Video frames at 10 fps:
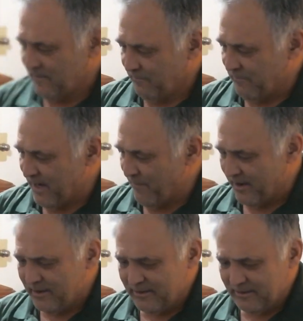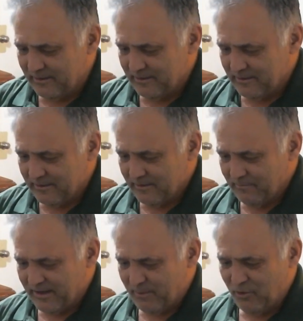bada bang,
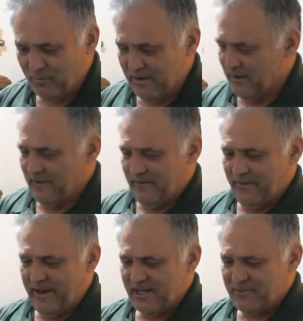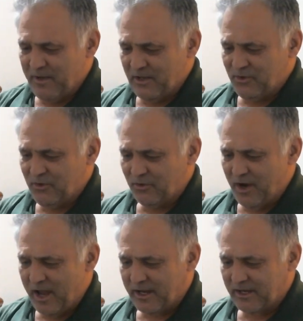bada boom? There's my two
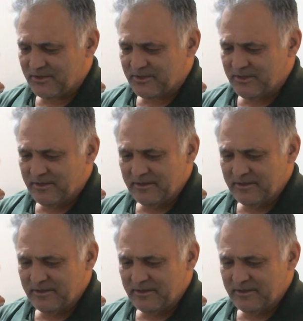rockets.